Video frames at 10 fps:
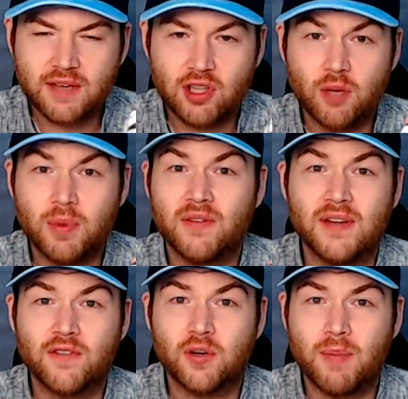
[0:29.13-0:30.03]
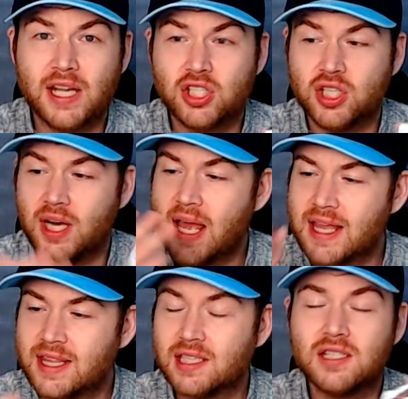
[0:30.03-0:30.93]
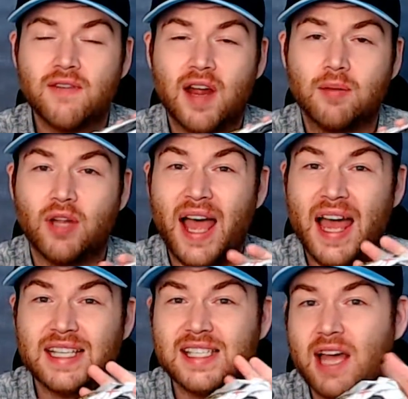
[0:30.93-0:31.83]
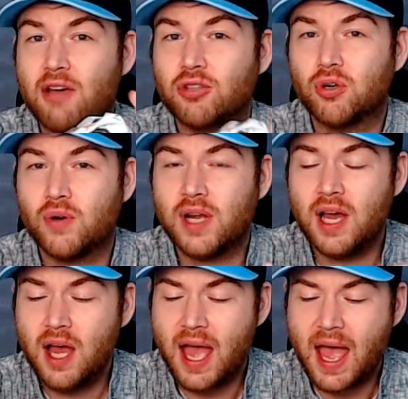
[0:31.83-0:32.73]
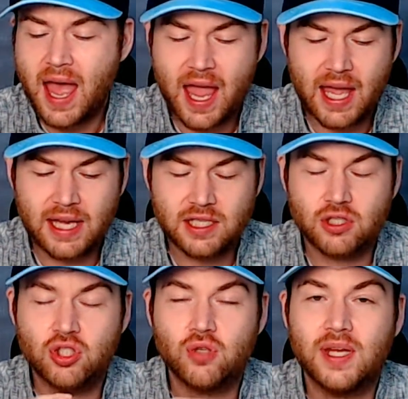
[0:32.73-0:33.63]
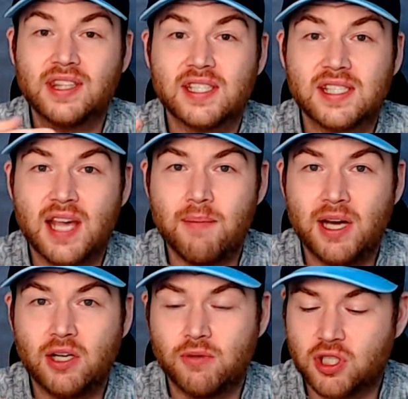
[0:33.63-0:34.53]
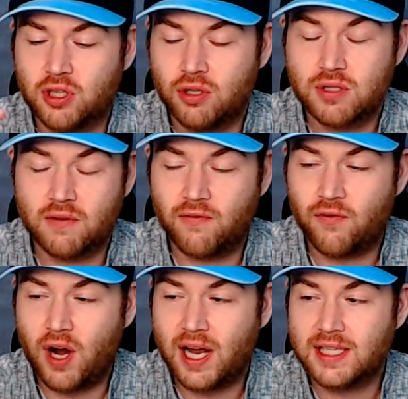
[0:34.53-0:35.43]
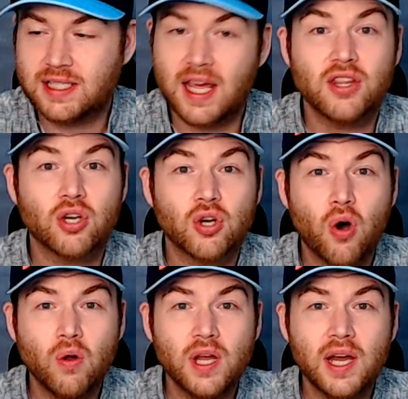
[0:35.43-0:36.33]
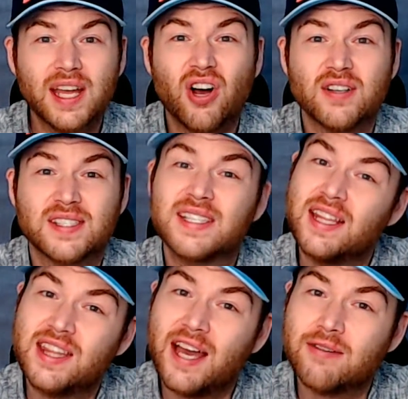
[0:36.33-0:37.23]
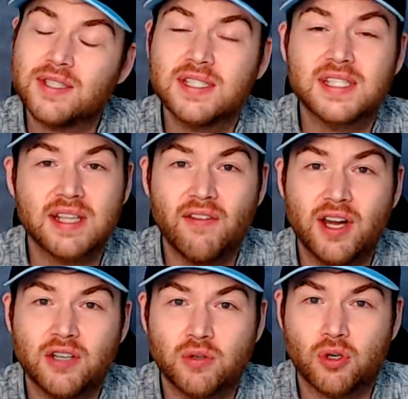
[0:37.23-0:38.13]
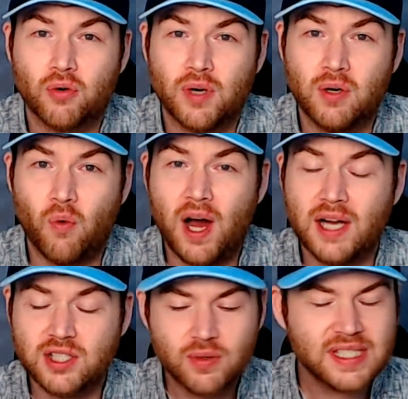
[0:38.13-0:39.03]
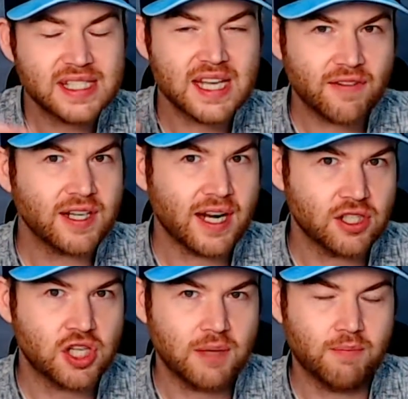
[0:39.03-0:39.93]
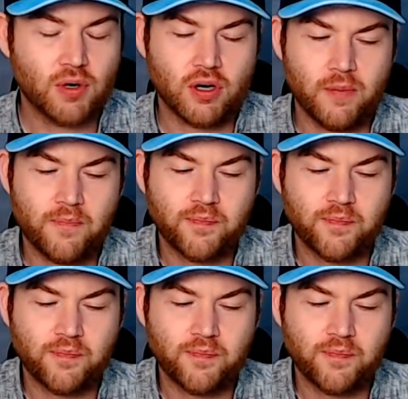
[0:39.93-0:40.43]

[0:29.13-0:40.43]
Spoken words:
you a little bit of information, this is available at South Korea, and to get the set menu, which includes the fries and the cola, it costs 10,700 Korean won. So, it's definitely not a cheap burger.